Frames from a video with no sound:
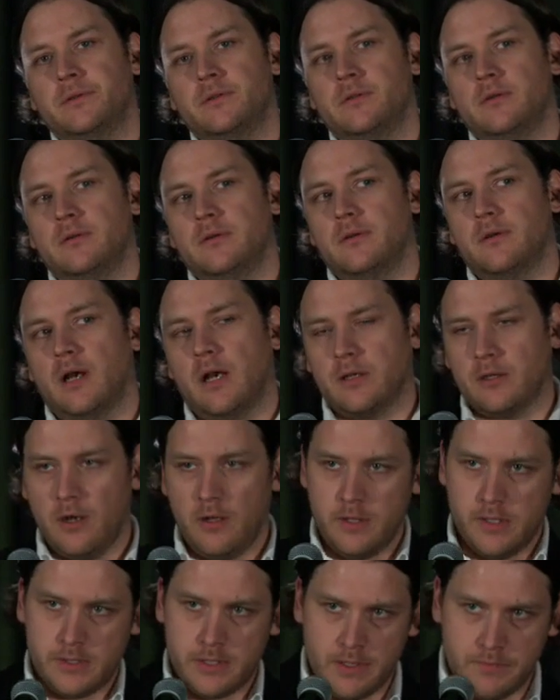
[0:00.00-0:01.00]
I call
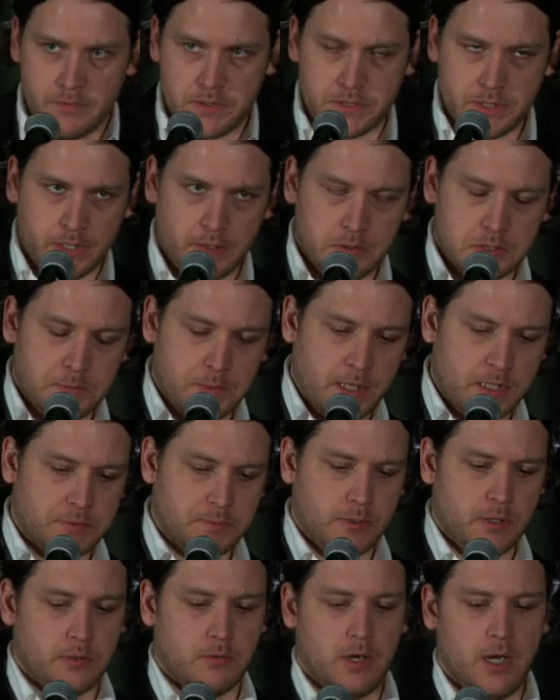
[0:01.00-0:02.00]
it, of the secret space
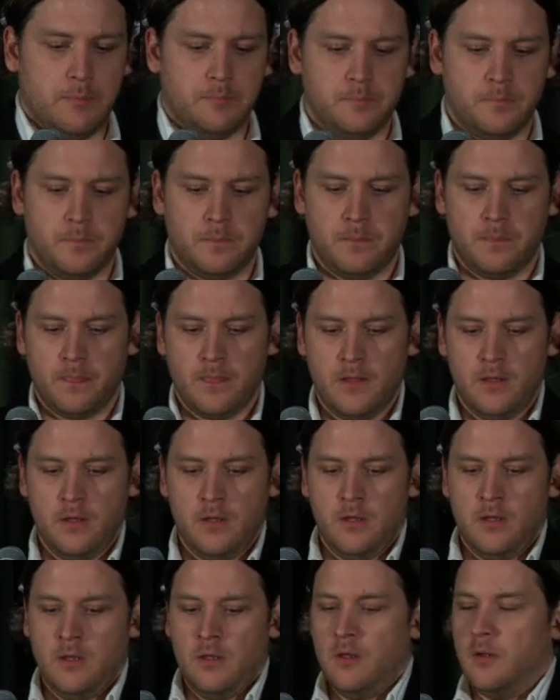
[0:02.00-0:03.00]
program.
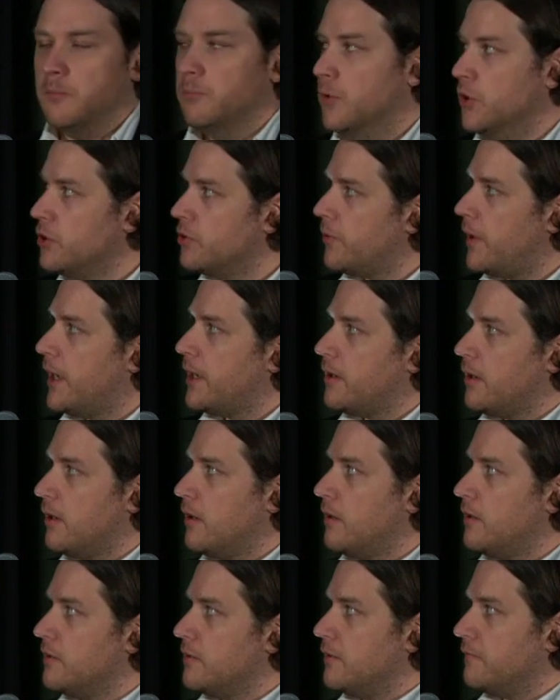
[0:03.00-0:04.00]
Moonraker,
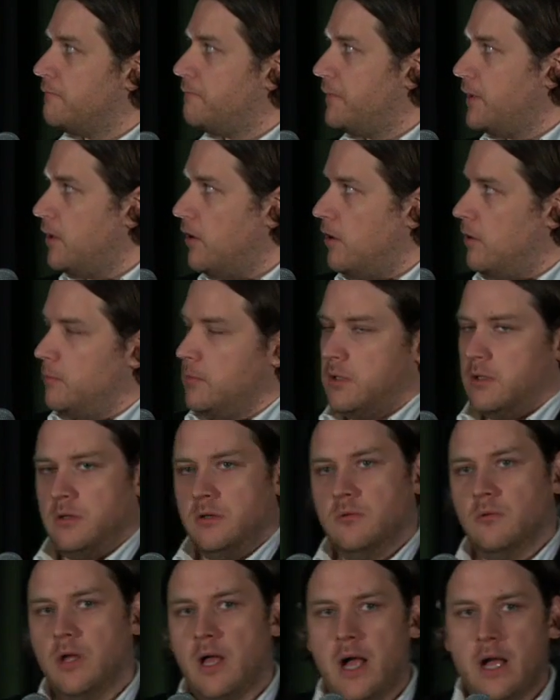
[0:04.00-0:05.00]
the film,
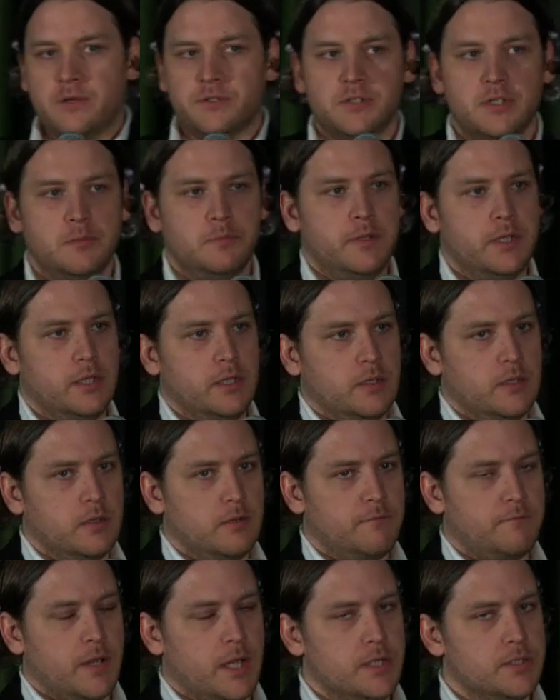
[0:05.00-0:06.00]
will actually be
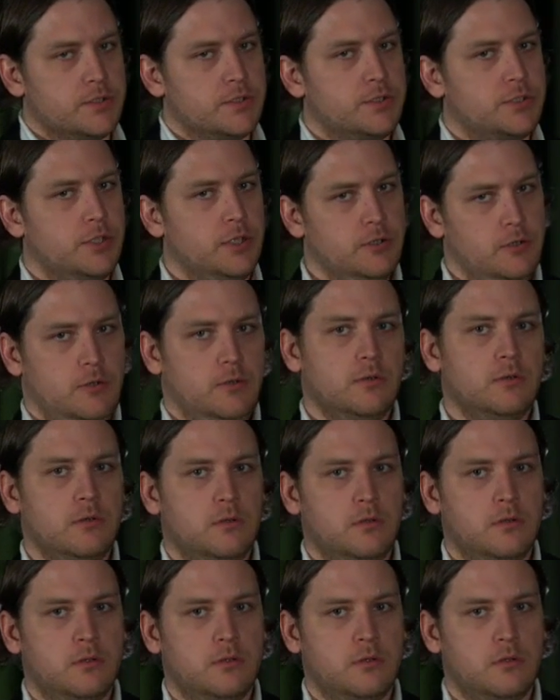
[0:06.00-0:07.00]
phase 2
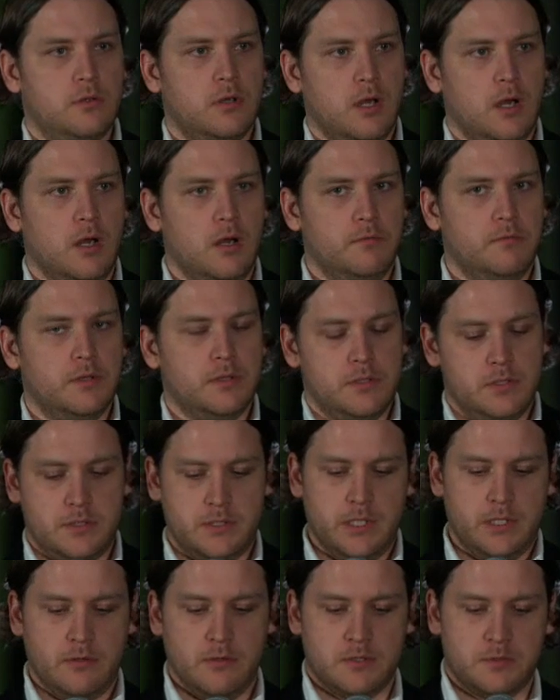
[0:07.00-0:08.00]
of the
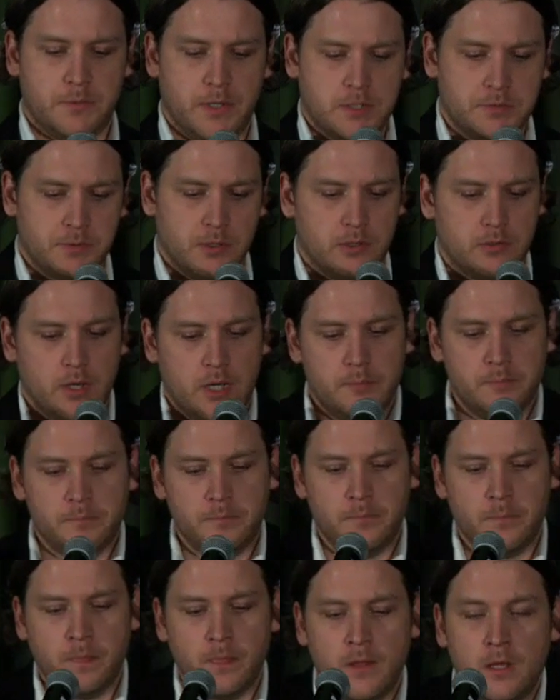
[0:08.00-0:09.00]
secret space program.
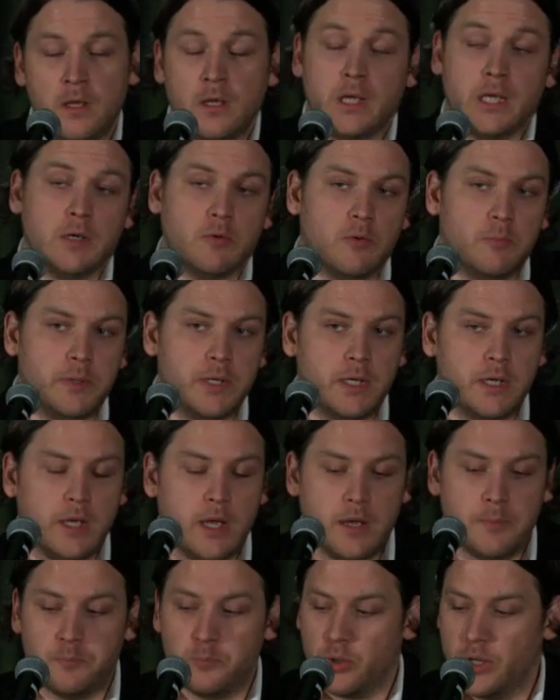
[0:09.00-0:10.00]
And it will be a
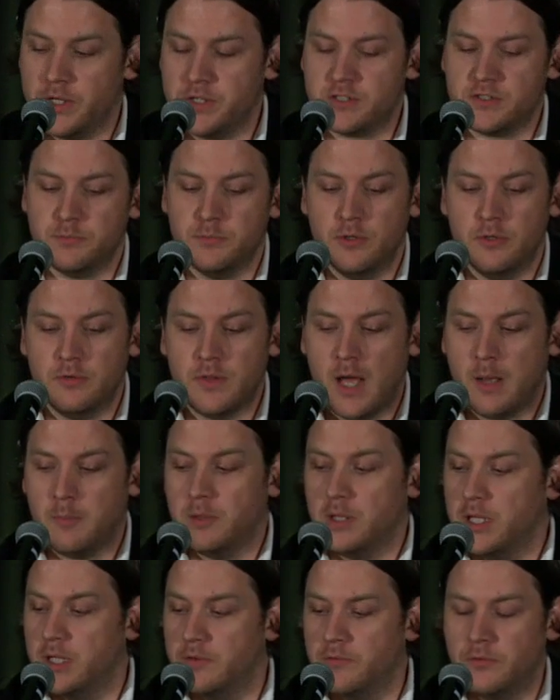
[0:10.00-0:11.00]
pretty smooth, I
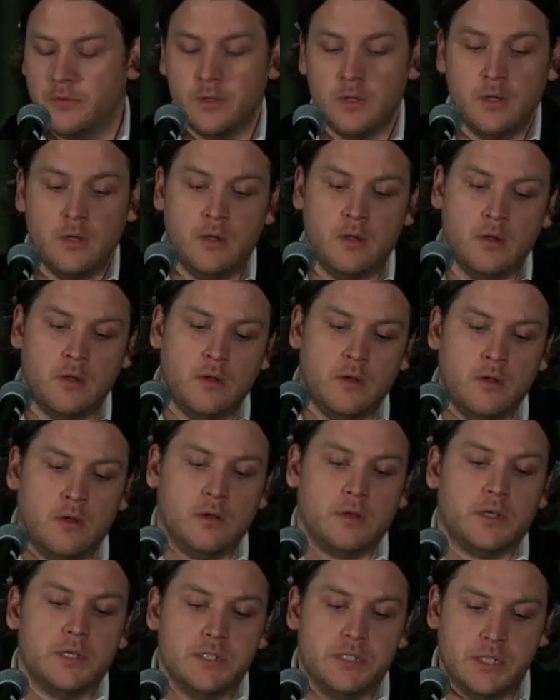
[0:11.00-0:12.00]
believe,
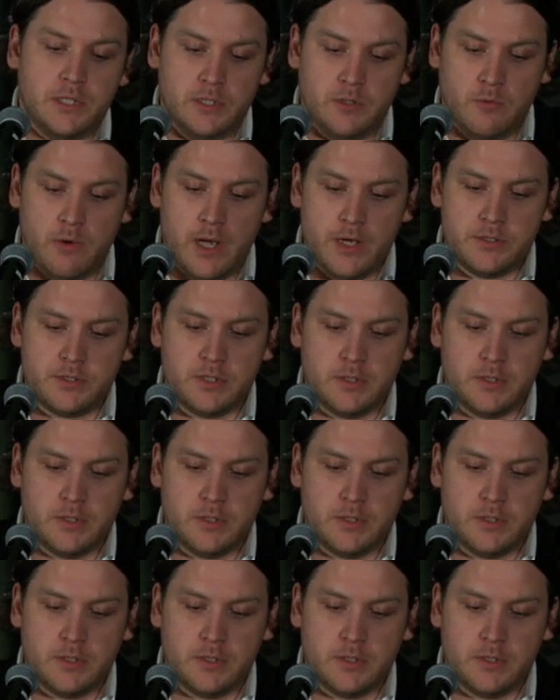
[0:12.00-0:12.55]
continuation.